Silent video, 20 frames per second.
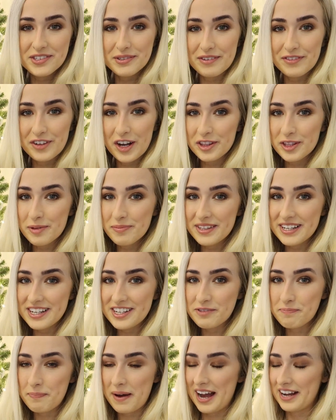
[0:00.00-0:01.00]
So I've got them
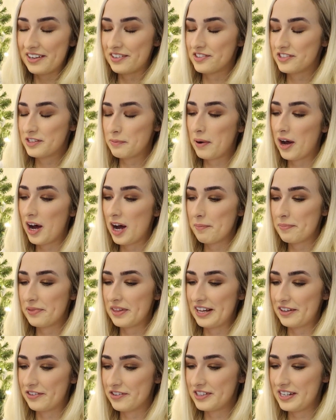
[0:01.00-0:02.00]
these bags to pop
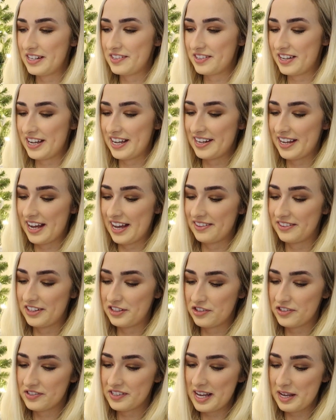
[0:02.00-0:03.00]
their goodies in, and they're
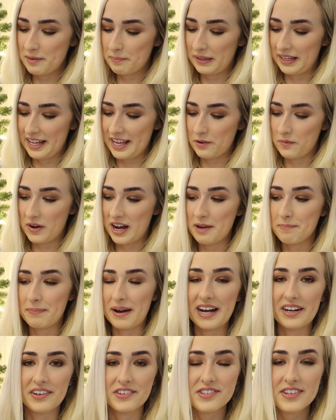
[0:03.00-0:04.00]
just like plain white
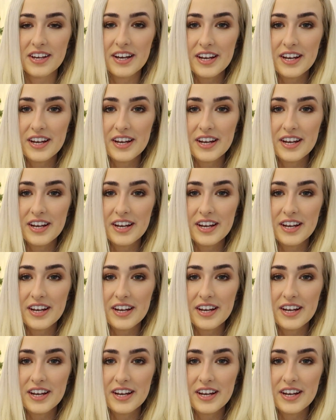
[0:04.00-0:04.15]
bags